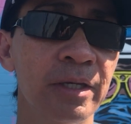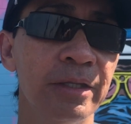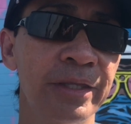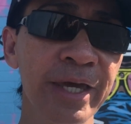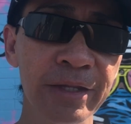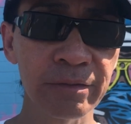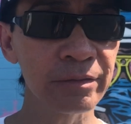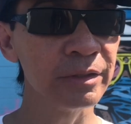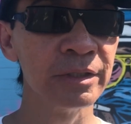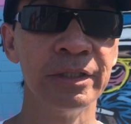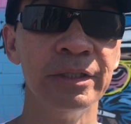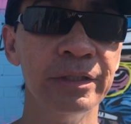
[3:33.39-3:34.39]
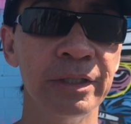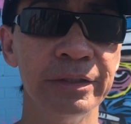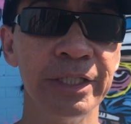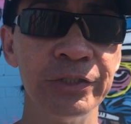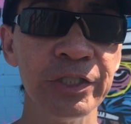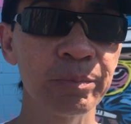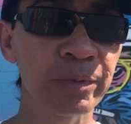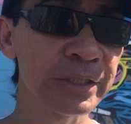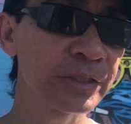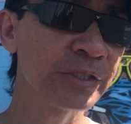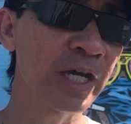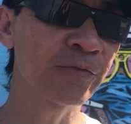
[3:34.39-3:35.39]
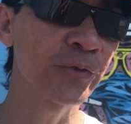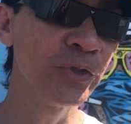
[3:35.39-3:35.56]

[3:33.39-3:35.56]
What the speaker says: Then the G Plus is not for